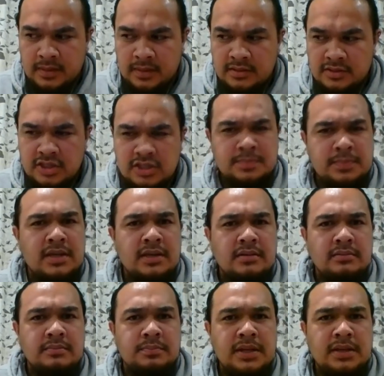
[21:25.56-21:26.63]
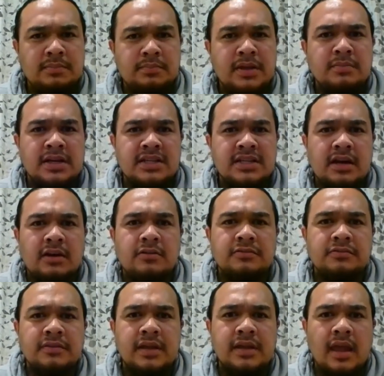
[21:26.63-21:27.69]
just being
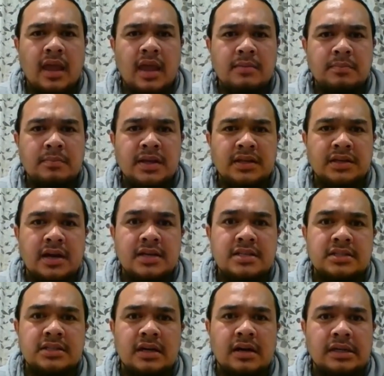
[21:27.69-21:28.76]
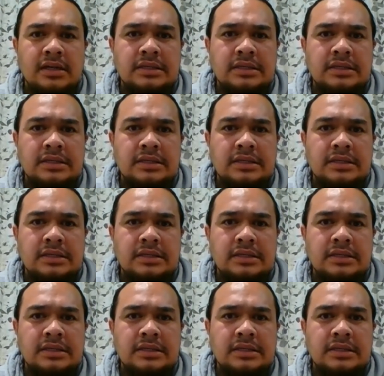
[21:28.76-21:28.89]
myself and being a nice guy,